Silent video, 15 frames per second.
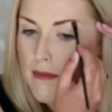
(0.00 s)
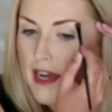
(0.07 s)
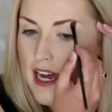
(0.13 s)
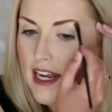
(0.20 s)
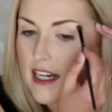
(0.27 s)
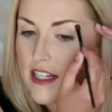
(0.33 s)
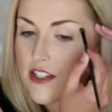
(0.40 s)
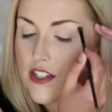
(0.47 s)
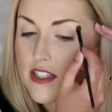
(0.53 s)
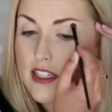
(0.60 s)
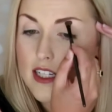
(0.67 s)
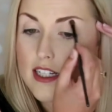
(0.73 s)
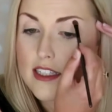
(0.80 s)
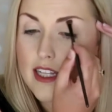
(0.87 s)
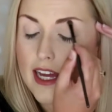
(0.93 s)
matte. It's just
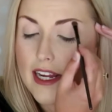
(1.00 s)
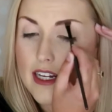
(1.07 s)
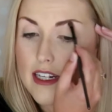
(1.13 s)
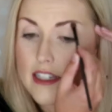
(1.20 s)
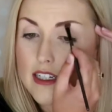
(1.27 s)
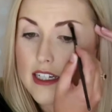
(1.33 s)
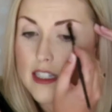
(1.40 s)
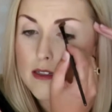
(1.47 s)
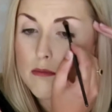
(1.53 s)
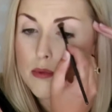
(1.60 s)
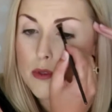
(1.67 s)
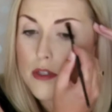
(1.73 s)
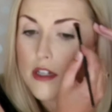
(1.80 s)
going to lighten up